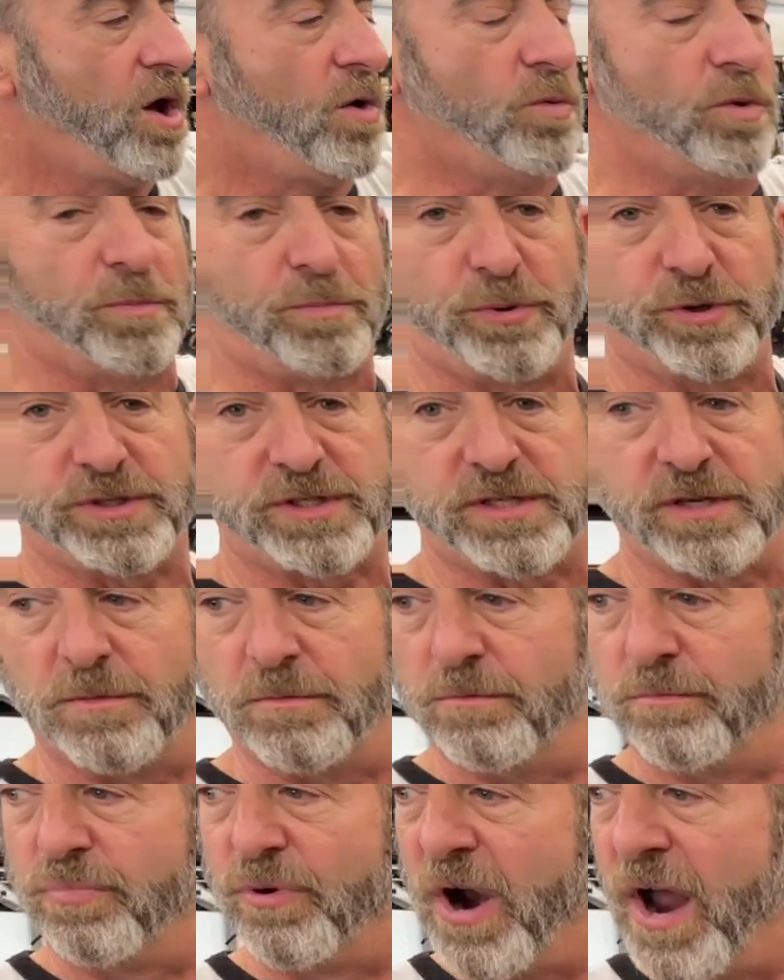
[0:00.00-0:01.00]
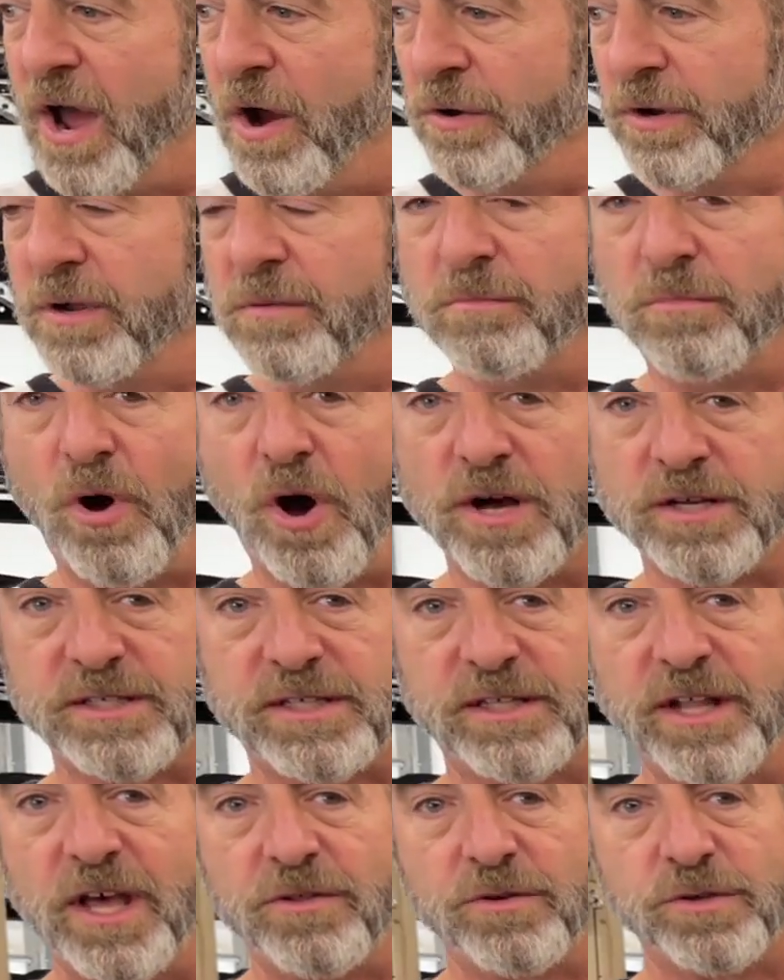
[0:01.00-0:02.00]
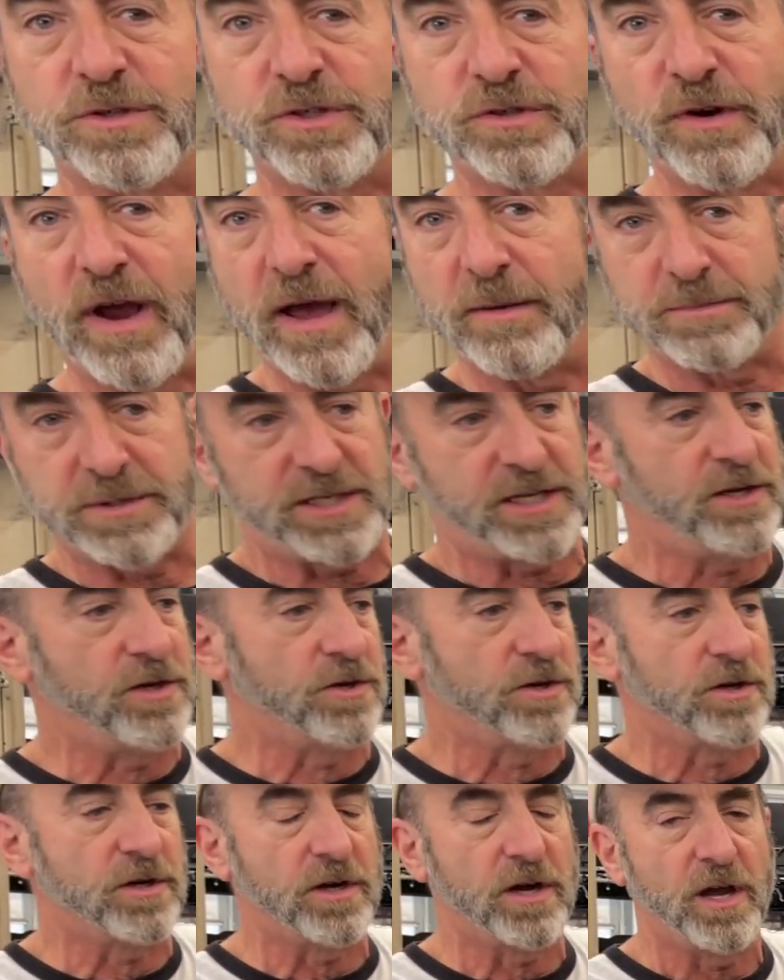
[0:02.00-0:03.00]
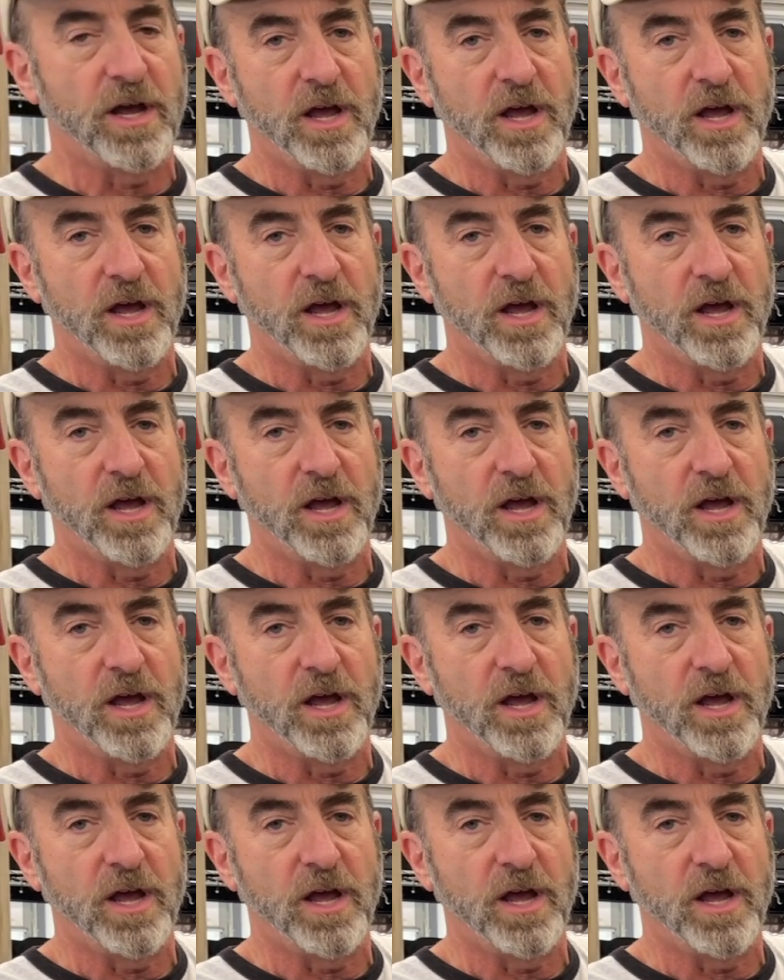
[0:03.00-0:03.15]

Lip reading: We'll put some brown embossed leather straps here.